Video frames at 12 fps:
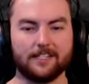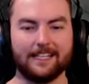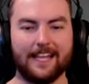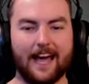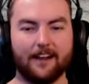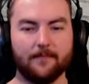a
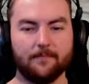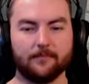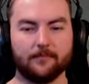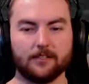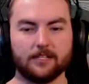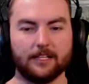ladder.
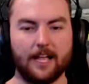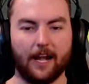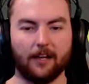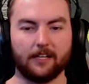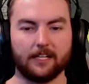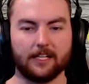There's a
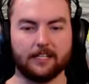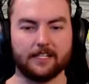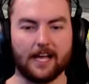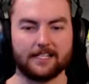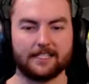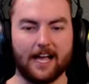ladder. Again,
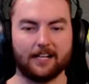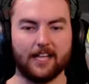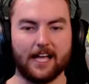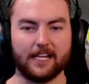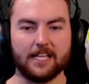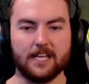a tack
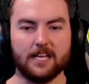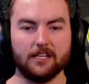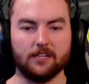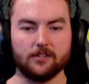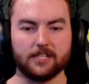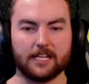ladder here.
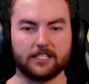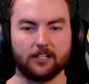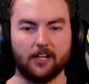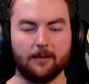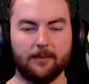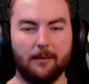You use that to
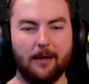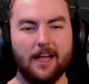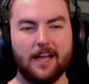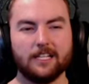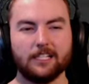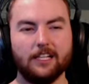climb up.
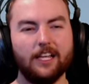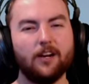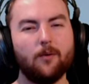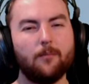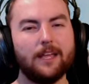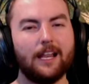It's a
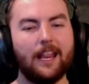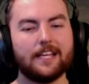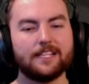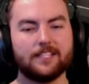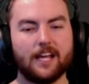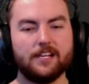little bit
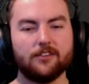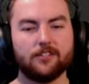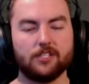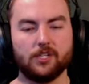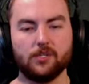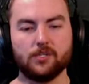less dangerous
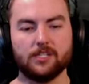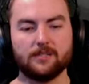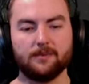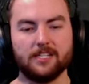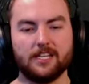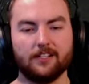to use this
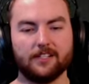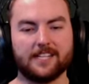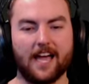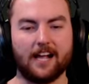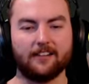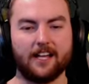particular
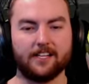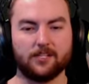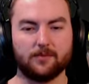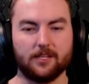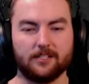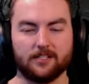tack ladder
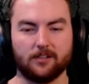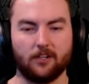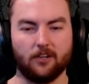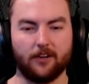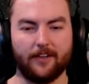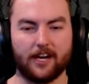just because there's not a
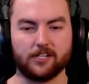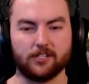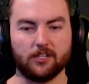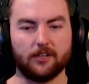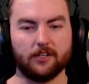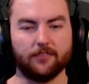lot of
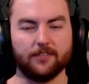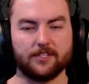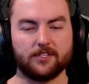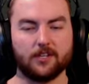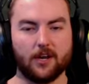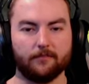action going on
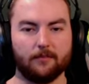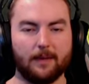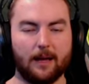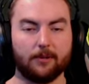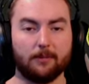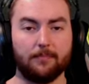this side of the
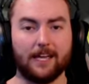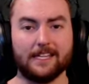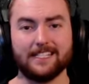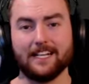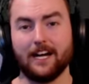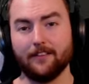map compared
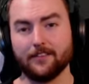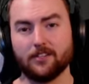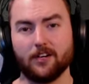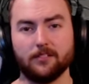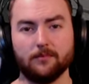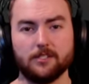to the other
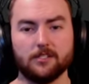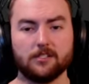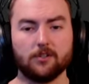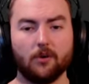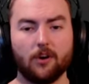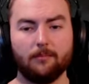side that we did
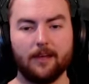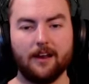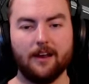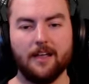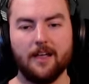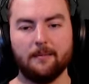talk
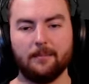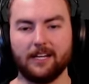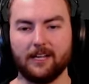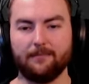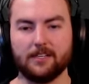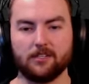about. But
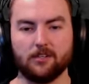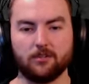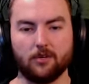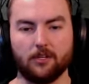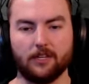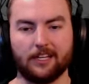again, there's no
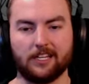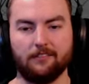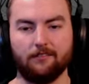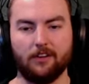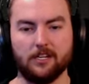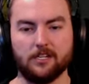sort of like
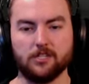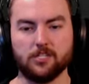convenient